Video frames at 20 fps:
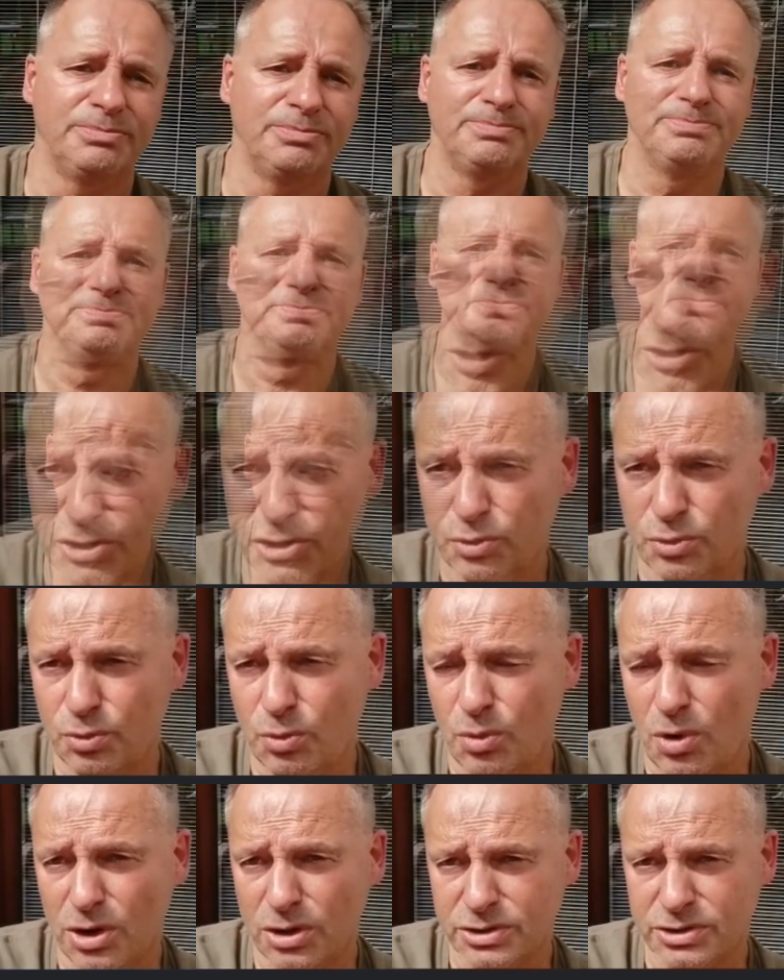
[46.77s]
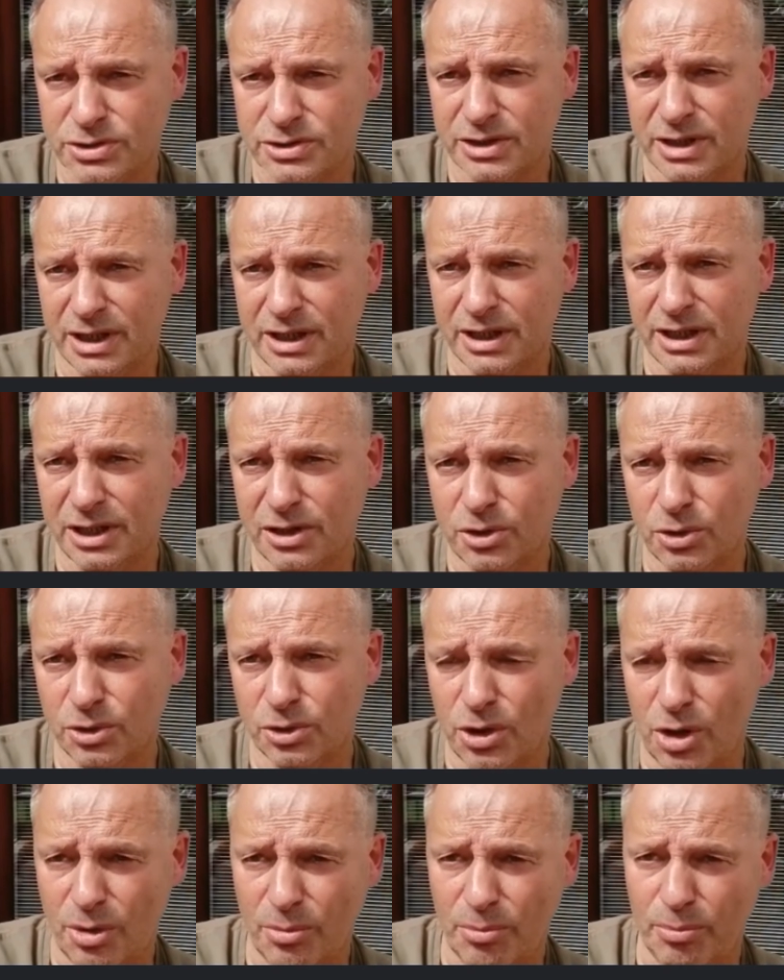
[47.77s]
So the issue was that he could
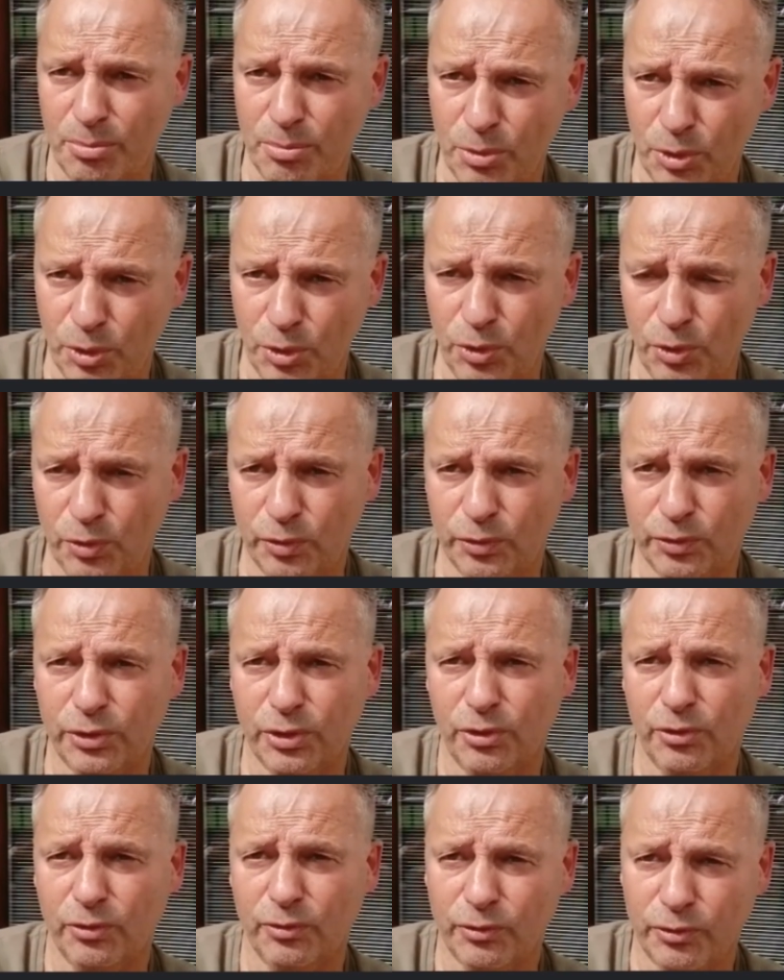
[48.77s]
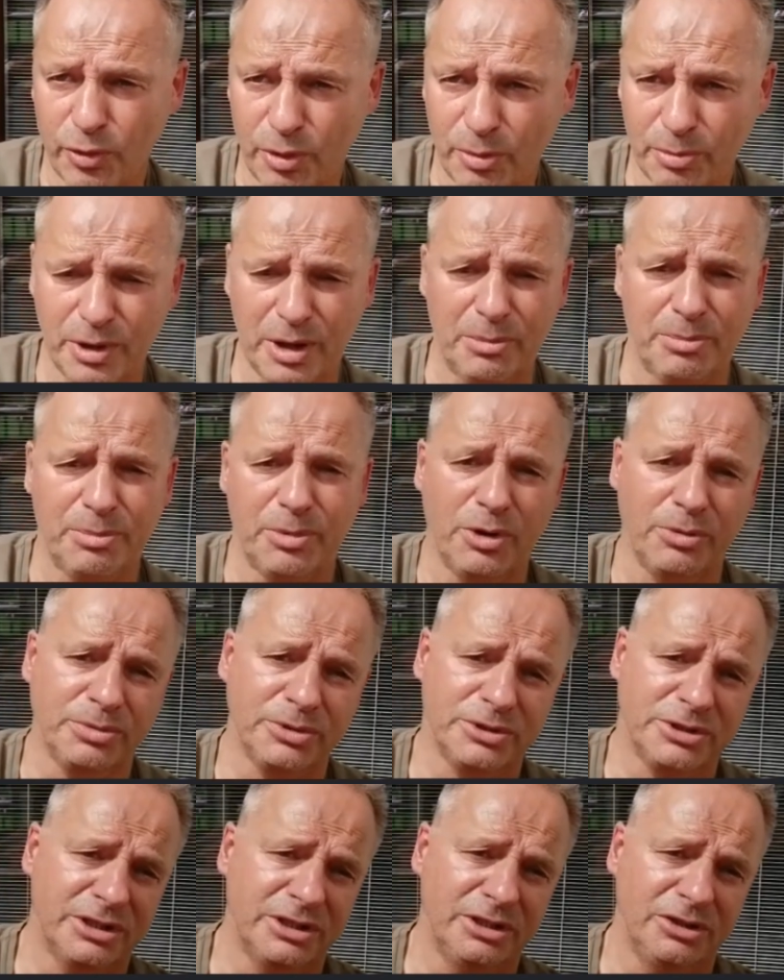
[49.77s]
not move from that
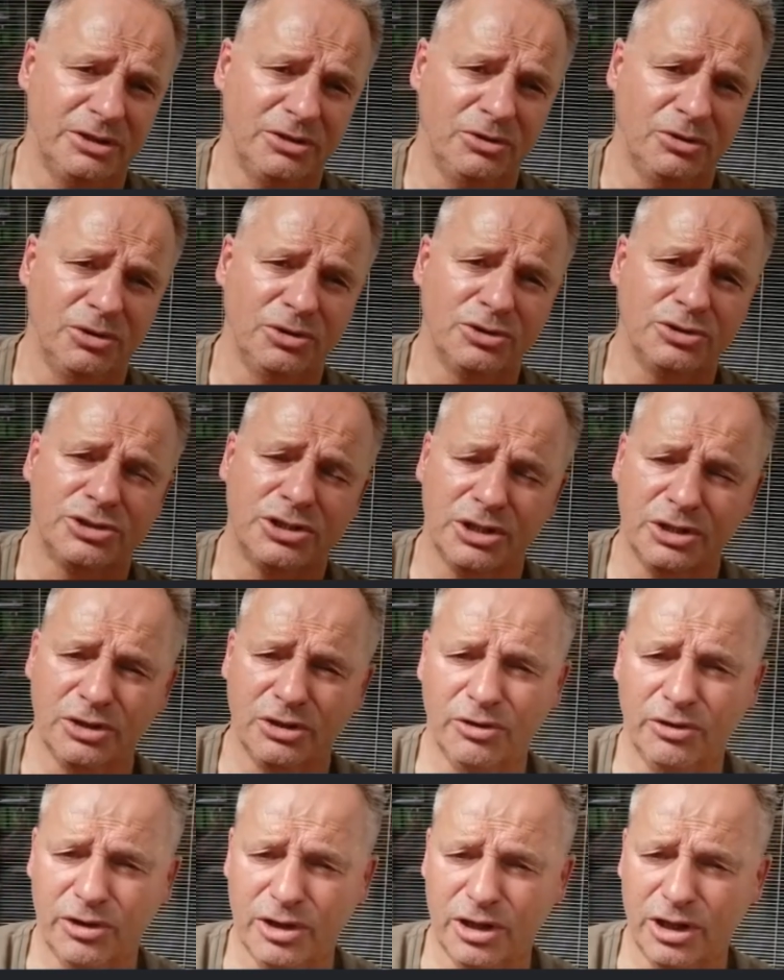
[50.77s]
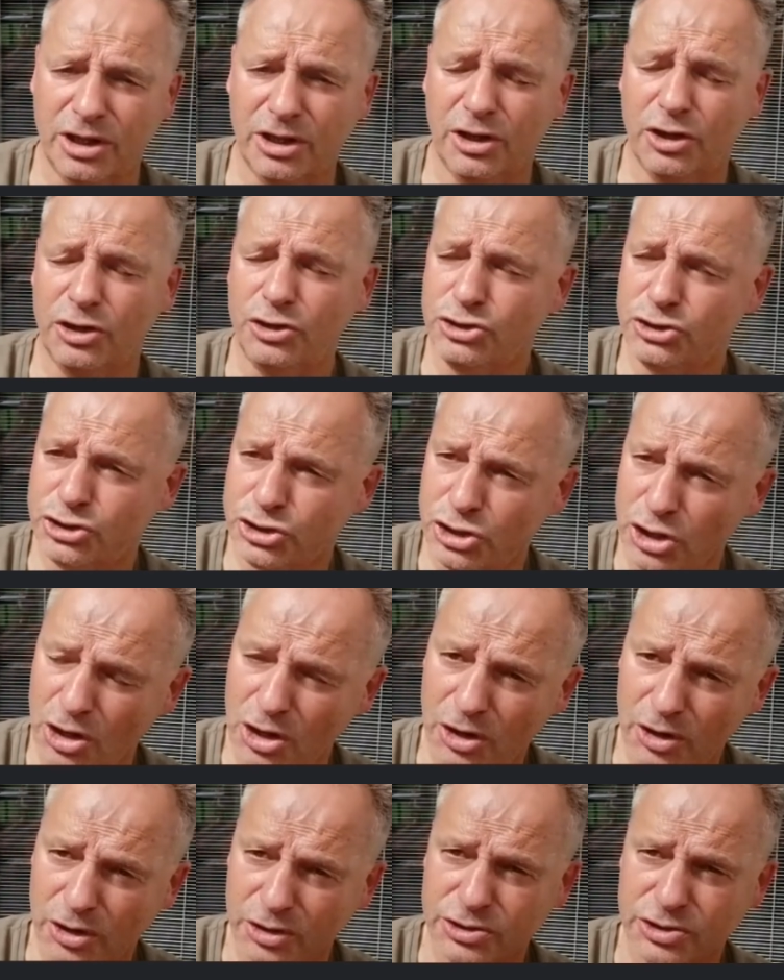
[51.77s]
property until the
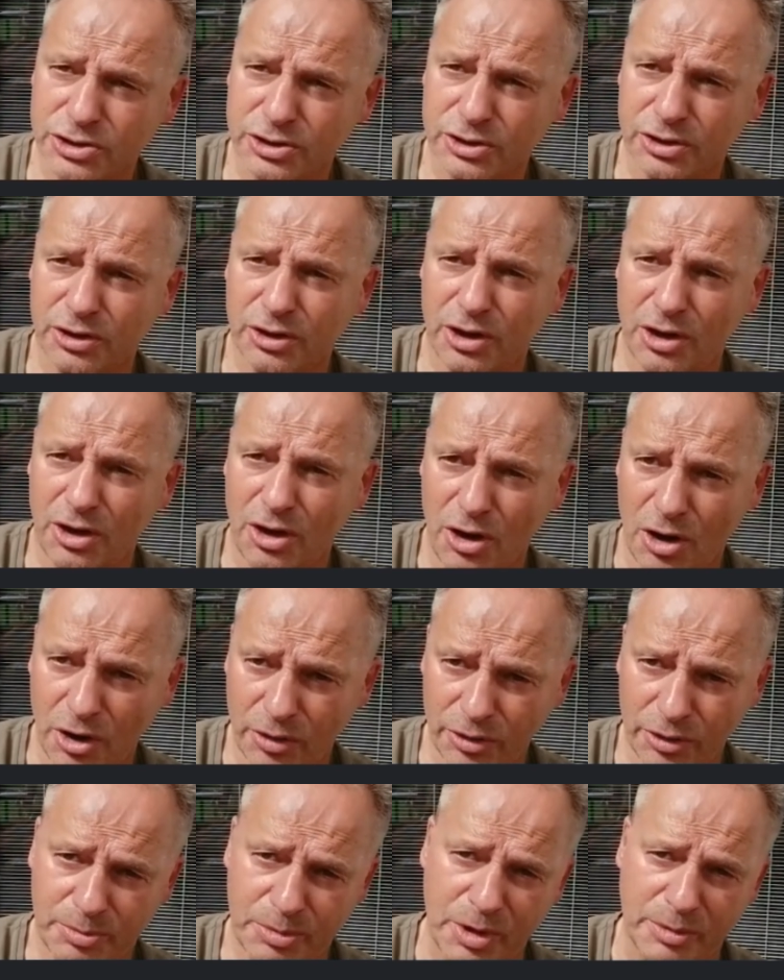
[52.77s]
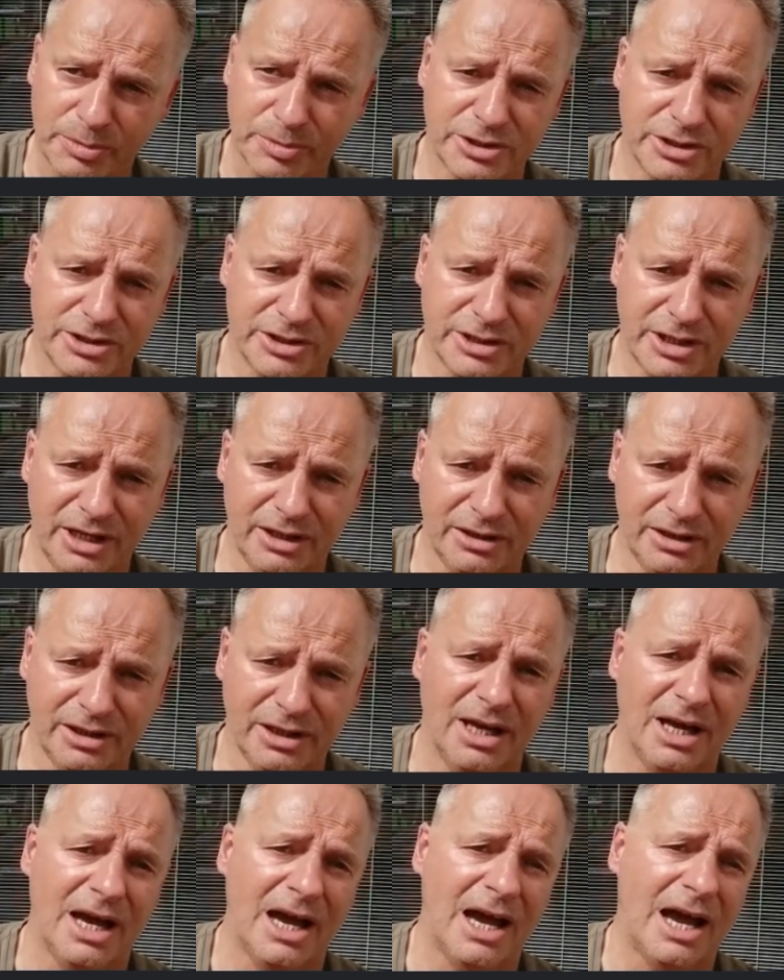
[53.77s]
charge on the property title
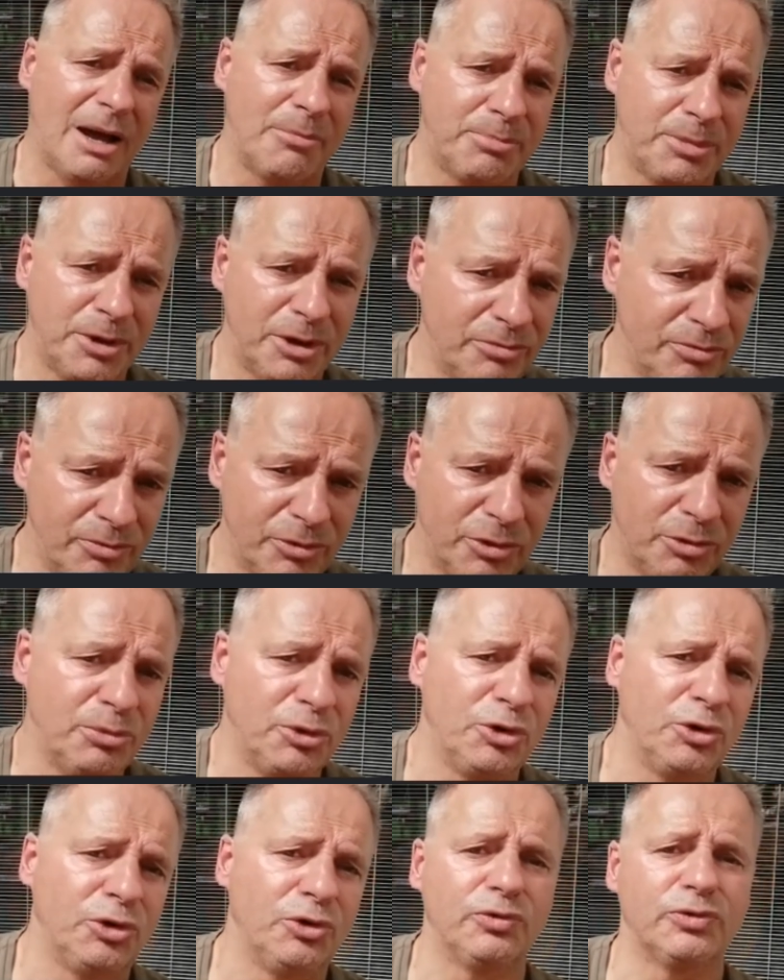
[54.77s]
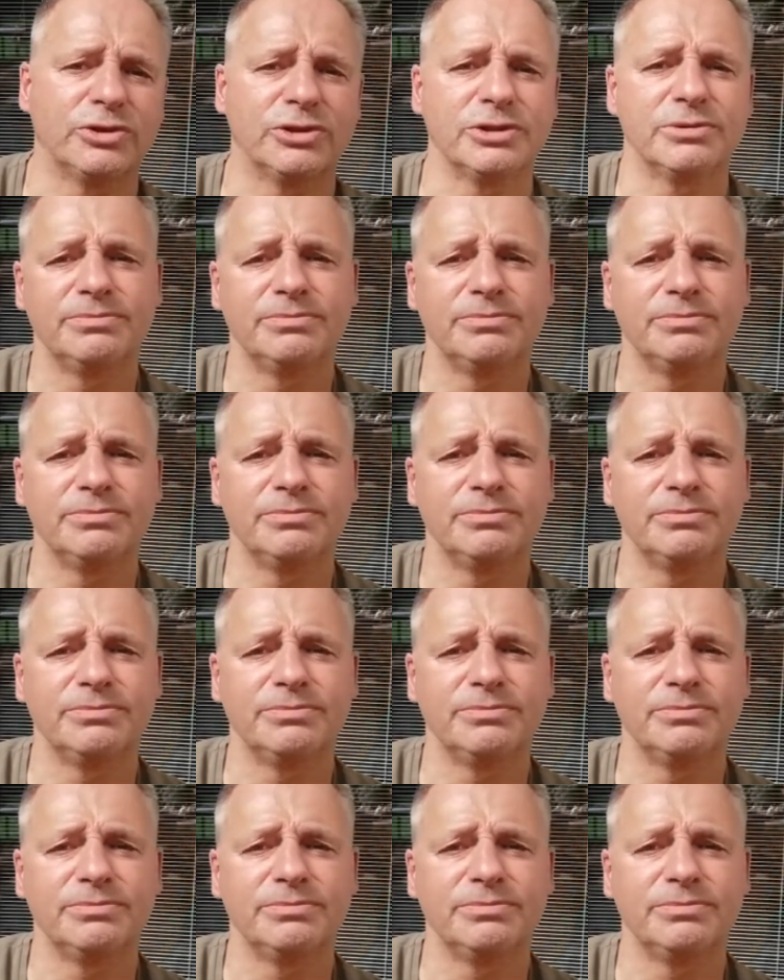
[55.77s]
had been removed.